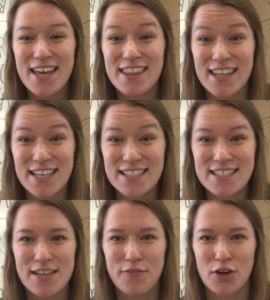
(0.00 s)

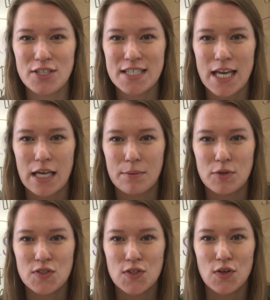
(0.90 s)
this first animal
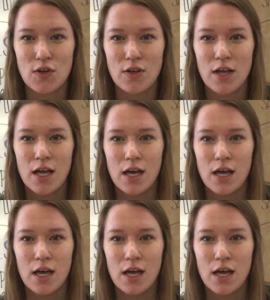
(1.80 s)
skull